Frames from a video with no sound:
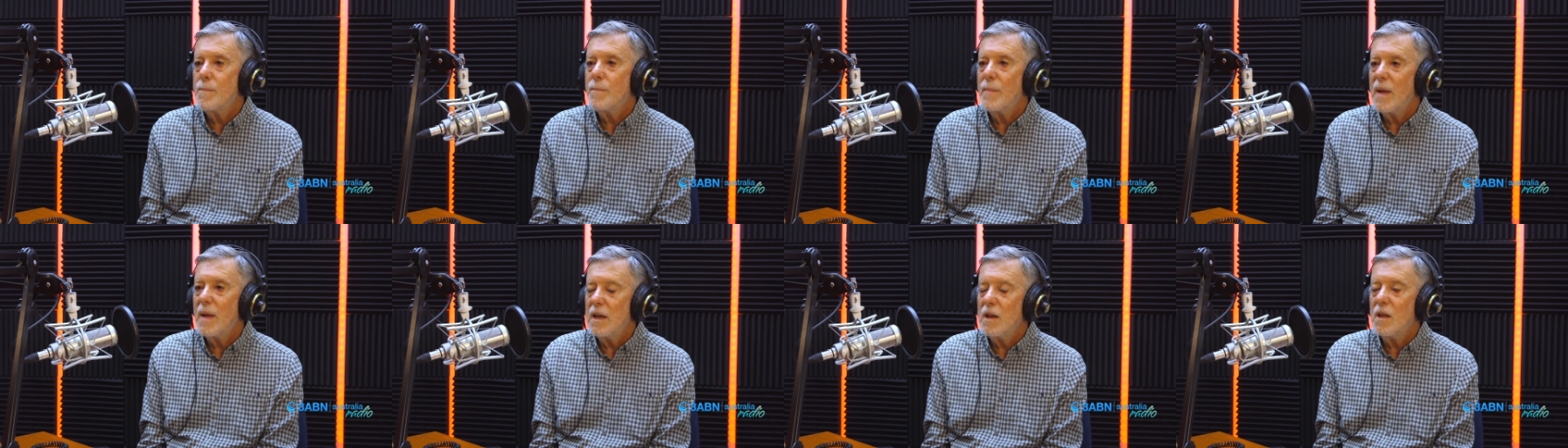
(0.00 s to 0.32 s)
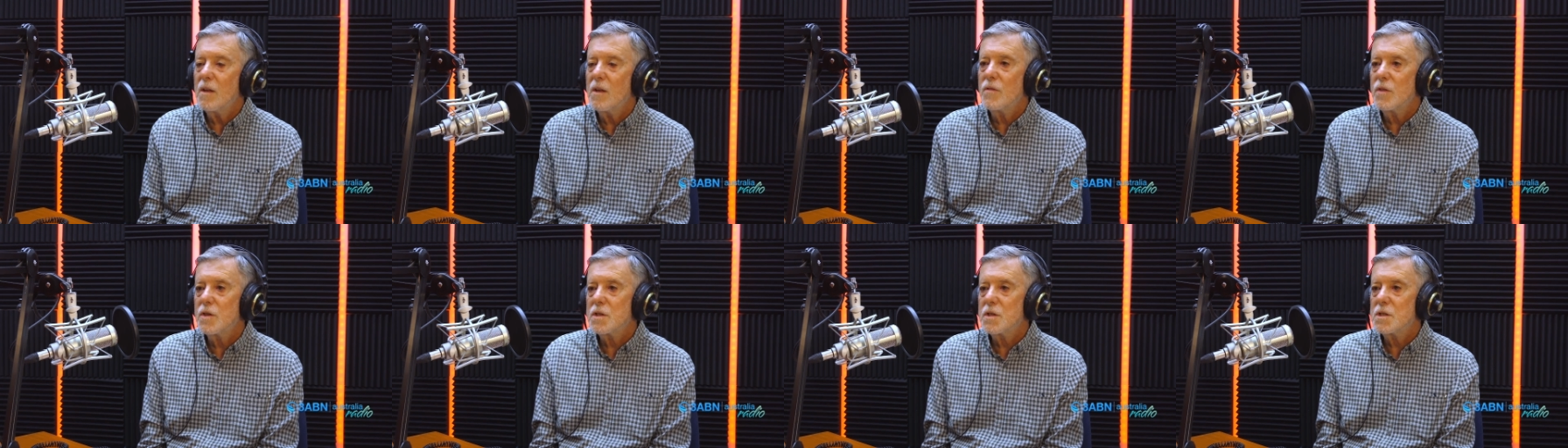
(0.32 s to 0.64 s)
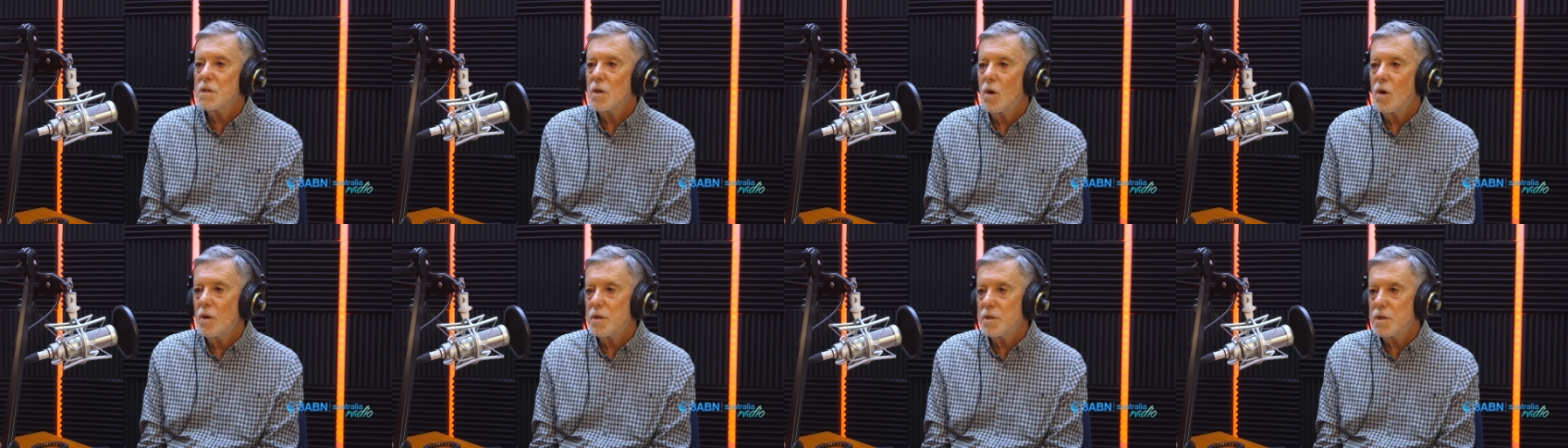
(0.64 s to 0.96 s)
many of the
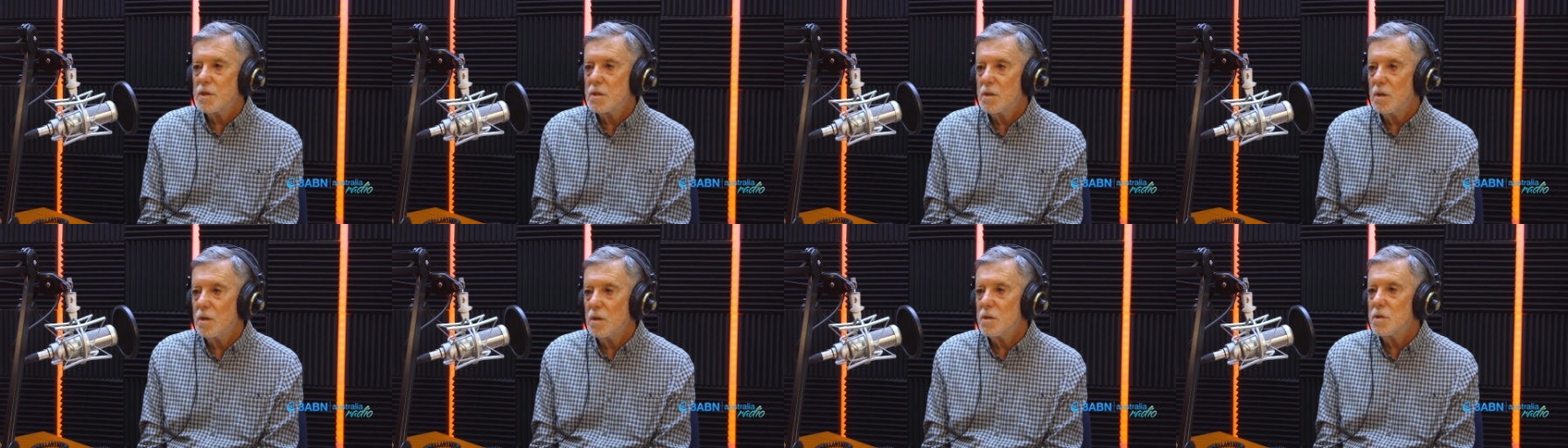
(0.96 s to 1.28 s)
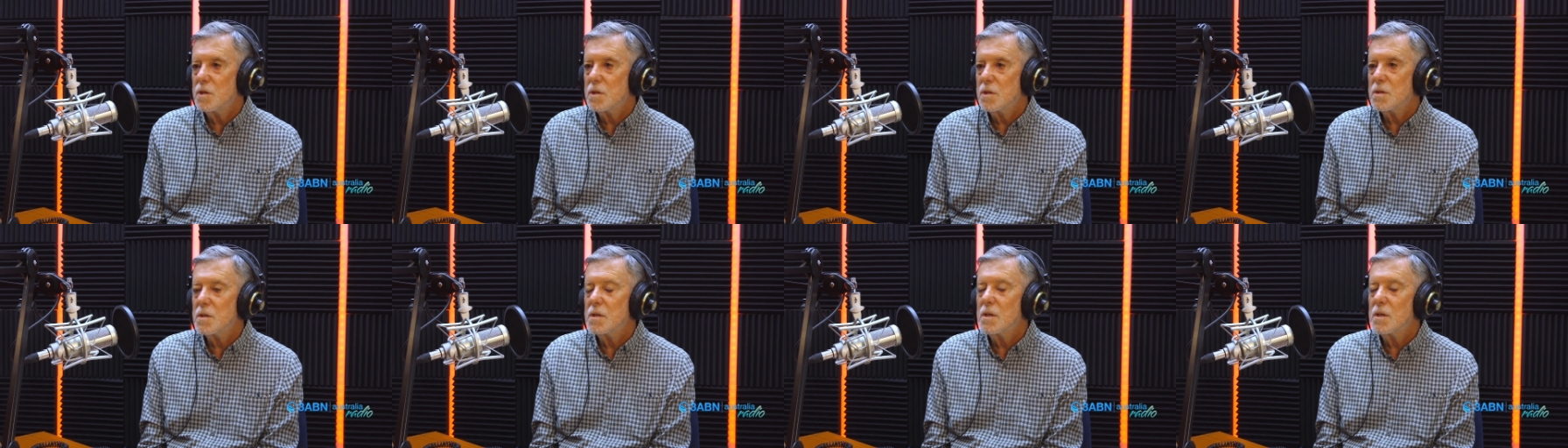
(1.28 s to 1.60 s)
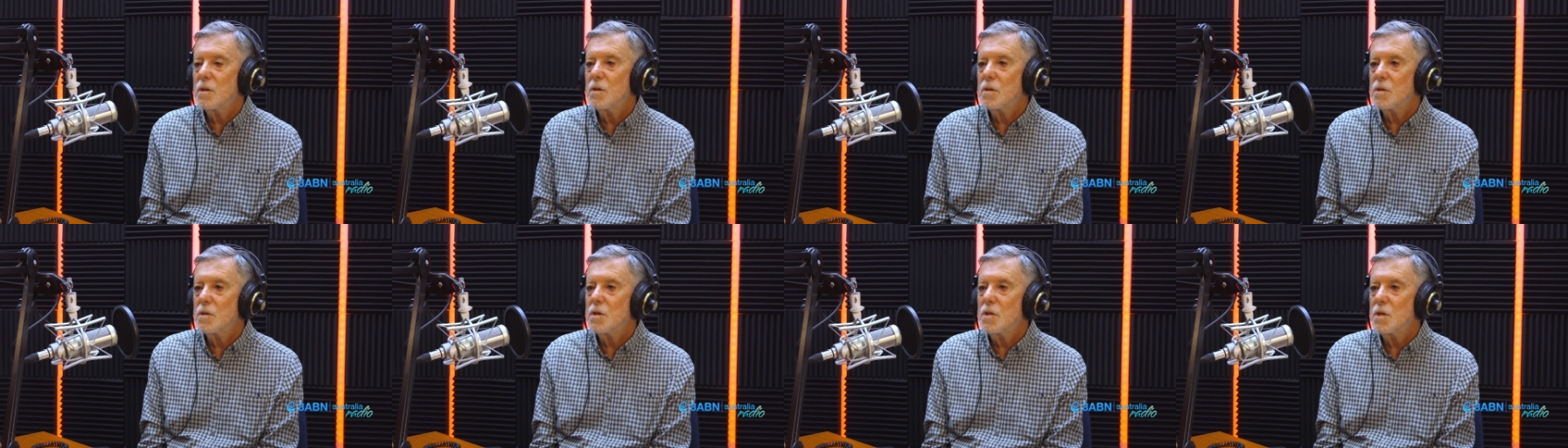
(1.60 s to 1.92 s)
science teachers
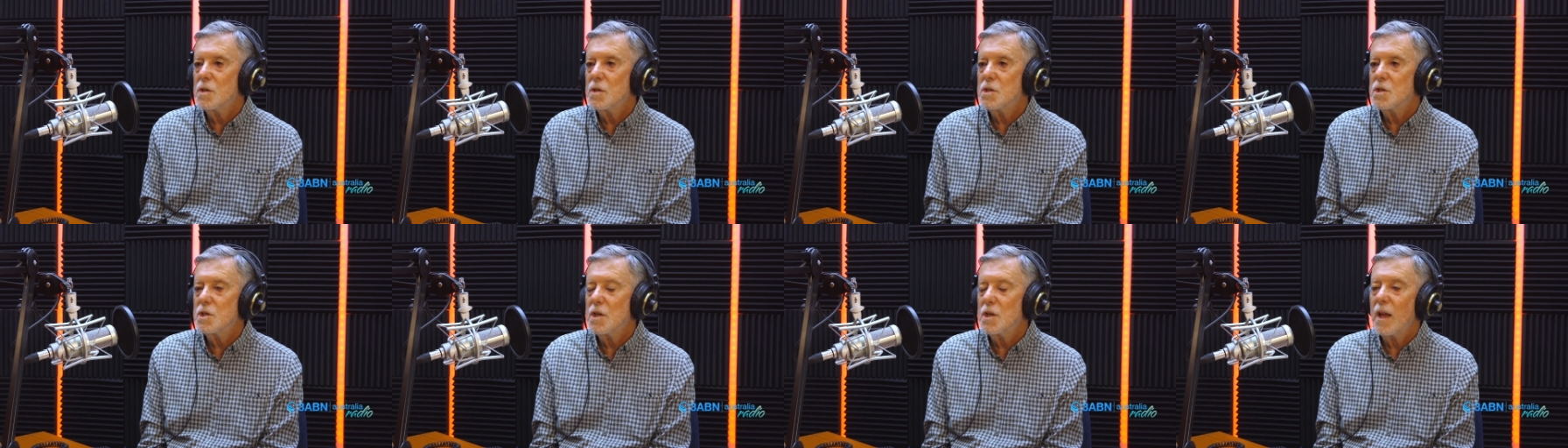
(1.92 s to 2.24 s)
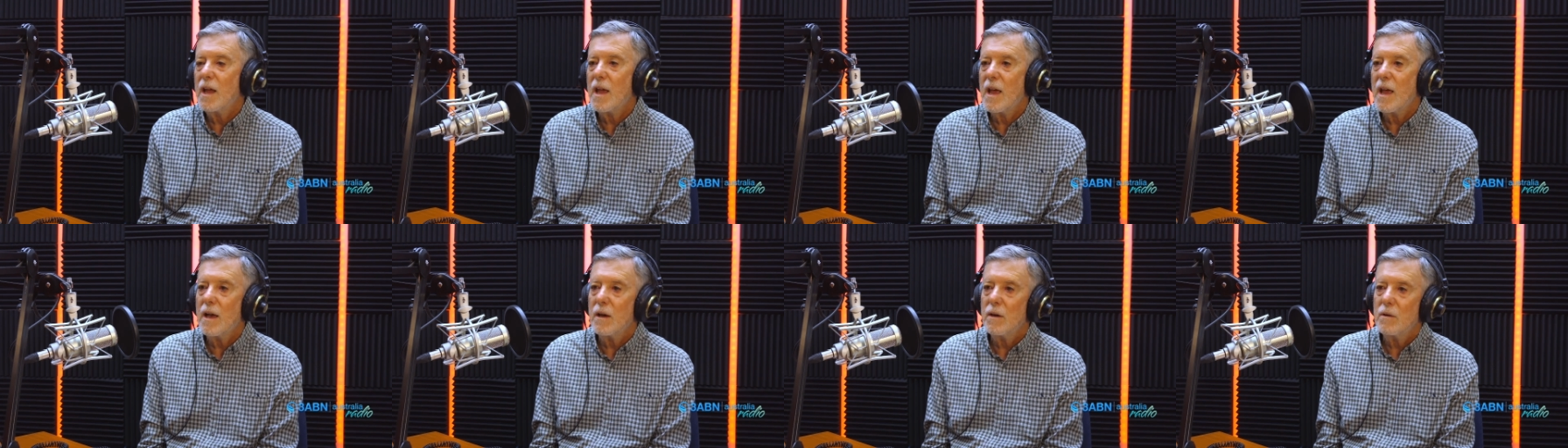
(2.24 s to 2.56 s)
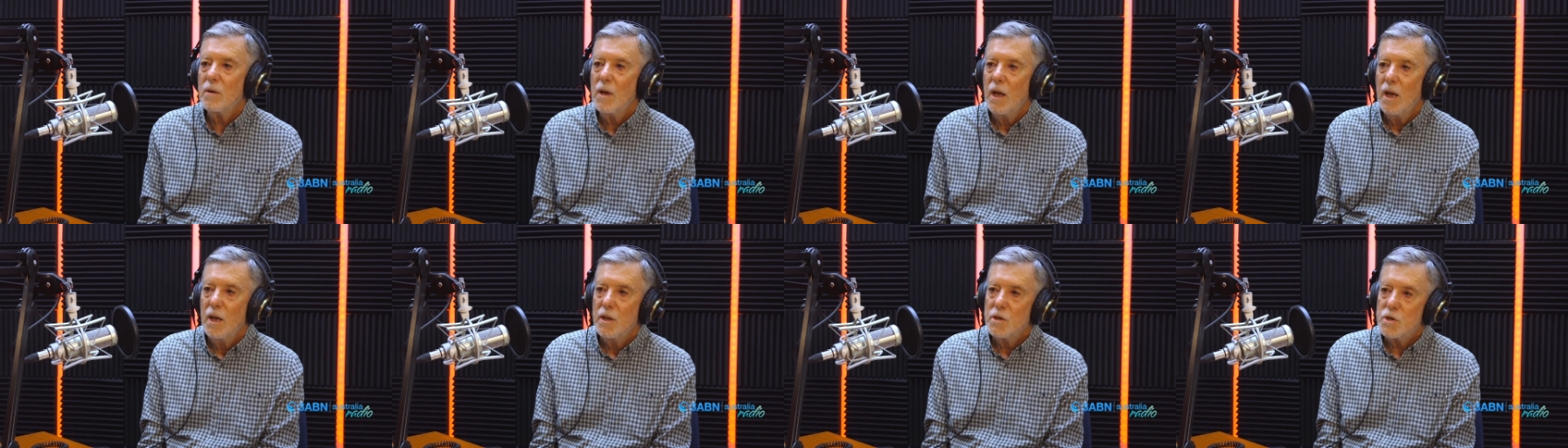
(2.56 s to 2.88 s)
that are teaching our